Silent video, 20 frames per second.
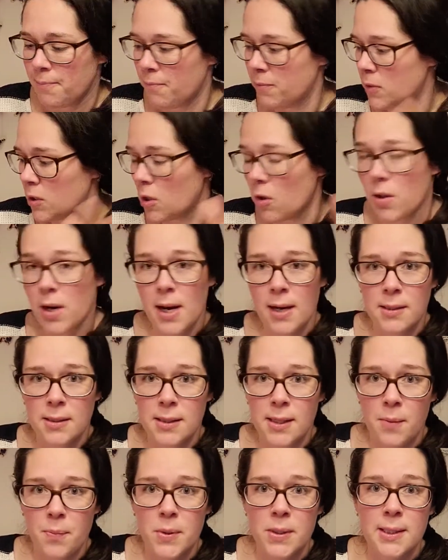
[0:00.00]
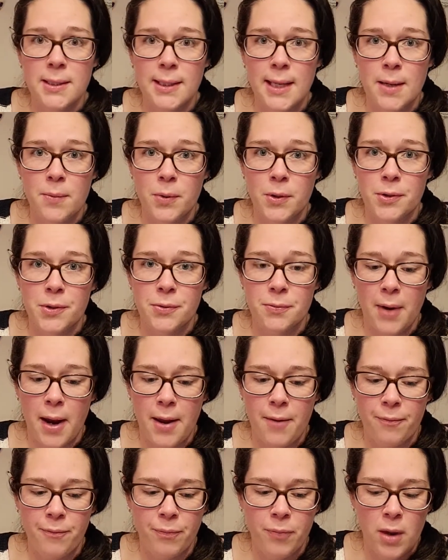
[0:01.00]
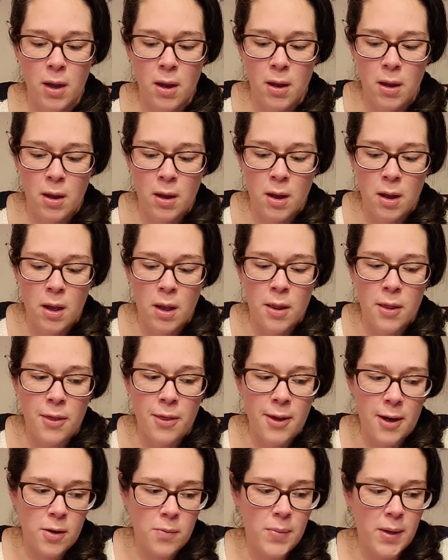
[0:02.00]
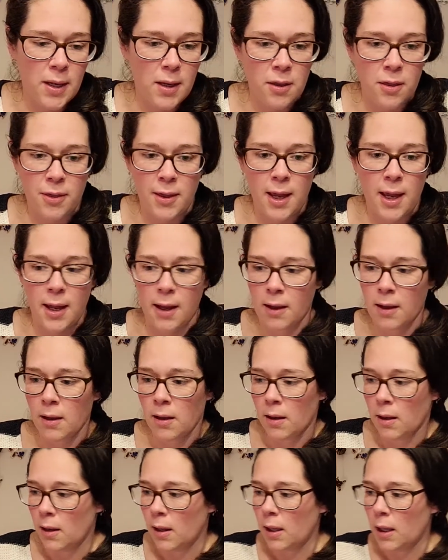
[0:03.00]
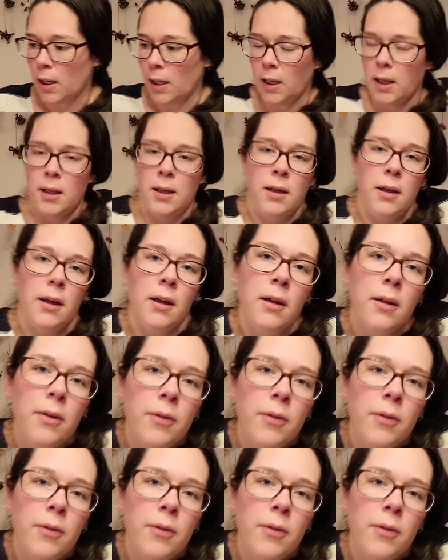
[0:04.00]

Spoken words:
So the next step is labels, right? Their big thing in